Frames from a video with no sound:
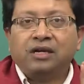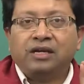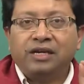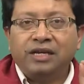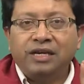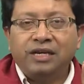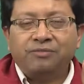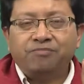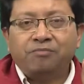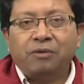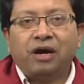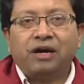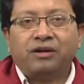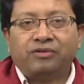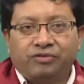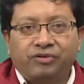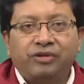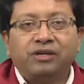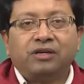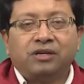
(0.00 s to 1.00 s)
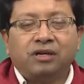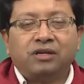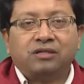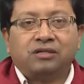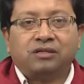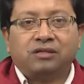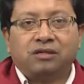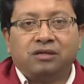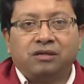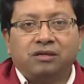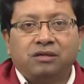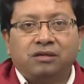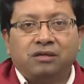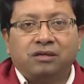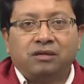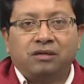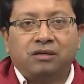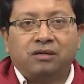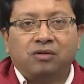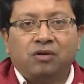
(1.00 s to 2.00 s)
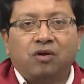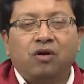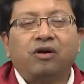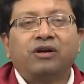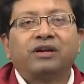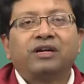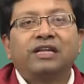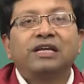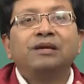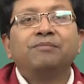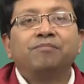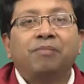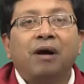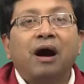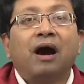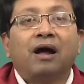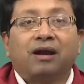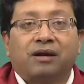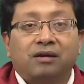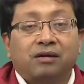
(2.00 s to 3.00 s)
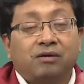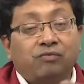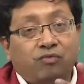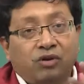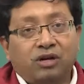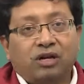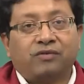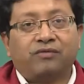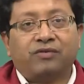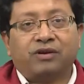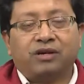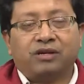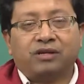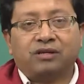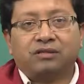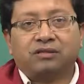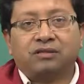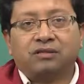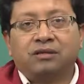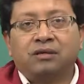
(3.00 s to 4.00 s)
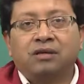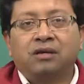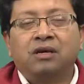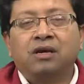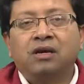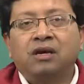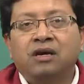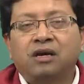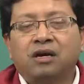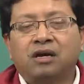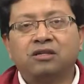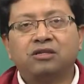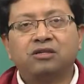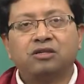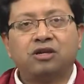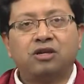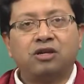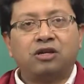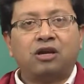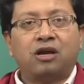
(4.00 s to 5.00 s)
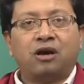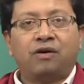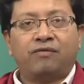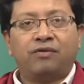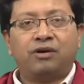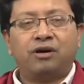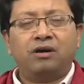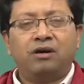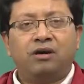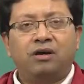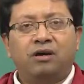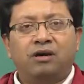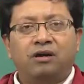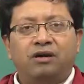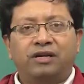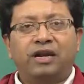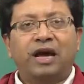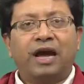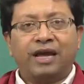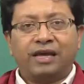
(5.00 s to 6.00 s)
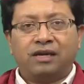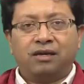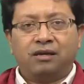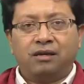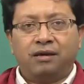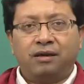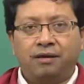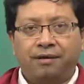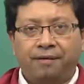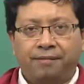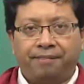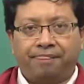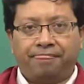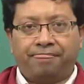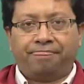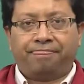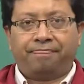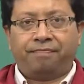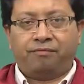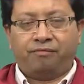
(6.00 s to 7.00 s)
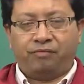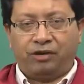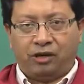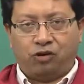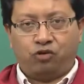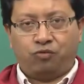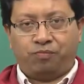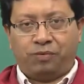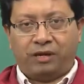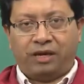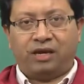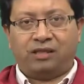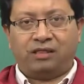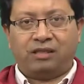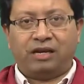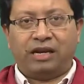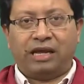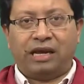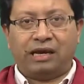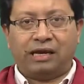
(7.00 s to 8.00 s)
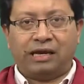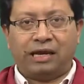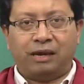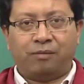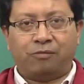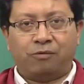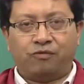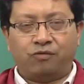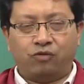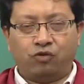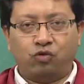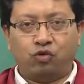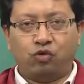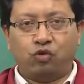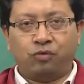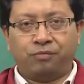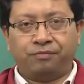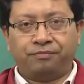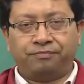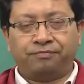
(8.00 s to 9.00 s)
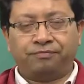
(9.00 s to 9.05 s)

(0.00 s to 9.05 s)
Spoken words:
T bar 3 consider, or T bar whatever it is, consider you have a die when you play the game of Ludo.